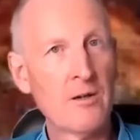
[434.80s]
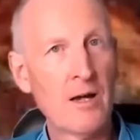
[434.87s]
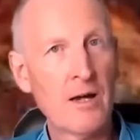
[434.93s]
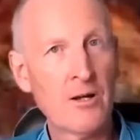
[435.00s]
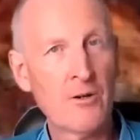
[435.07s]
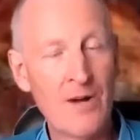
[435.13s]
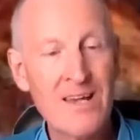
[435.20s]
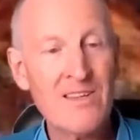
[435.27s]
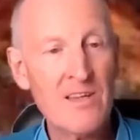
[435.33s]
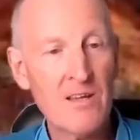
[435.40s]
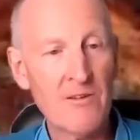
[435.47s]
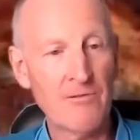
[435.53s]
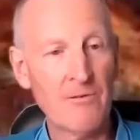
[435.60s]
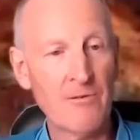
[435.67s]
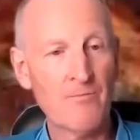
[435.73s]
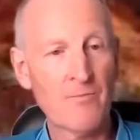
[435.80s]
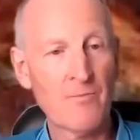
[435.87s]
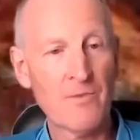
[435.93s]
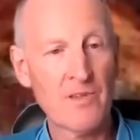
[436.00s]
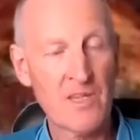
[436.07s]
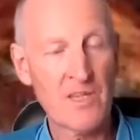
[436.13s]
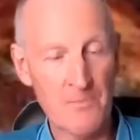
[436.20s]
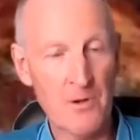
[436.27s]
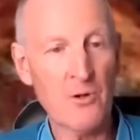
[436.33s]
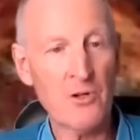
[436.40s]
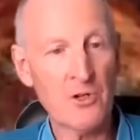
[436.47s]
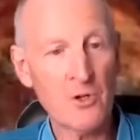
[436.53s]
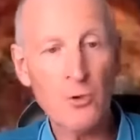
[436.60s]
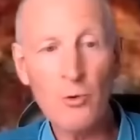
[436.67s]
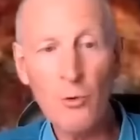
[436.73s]
aggressive,
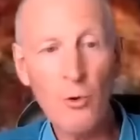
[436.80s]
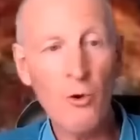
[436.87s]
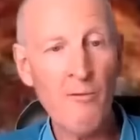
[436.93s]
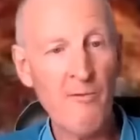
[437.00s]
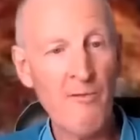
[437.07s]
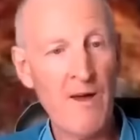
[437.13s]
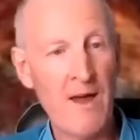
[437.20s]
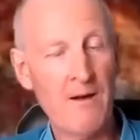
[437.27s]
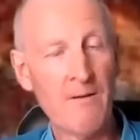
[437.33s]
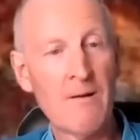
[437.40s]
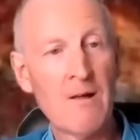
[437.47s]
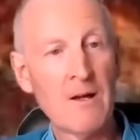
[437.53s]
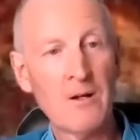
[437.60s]
spiritual warfare.